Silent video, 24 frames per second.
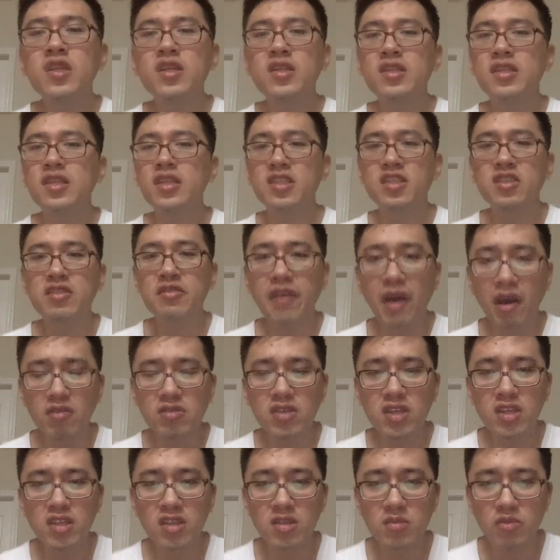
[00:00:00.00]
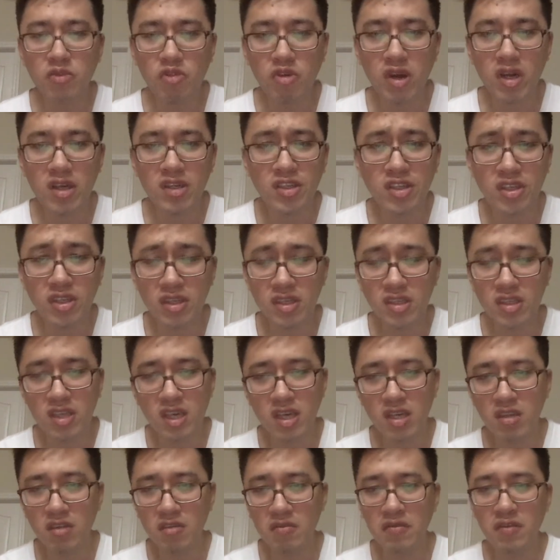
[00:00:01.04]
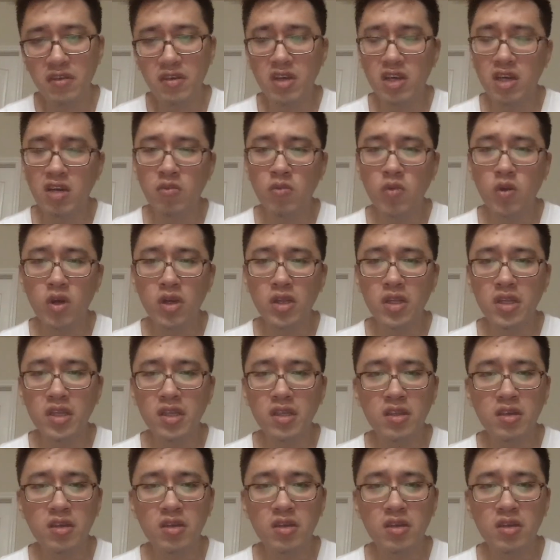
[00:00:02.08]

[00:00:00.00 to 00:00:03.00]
this file system crashing is kind of avoided,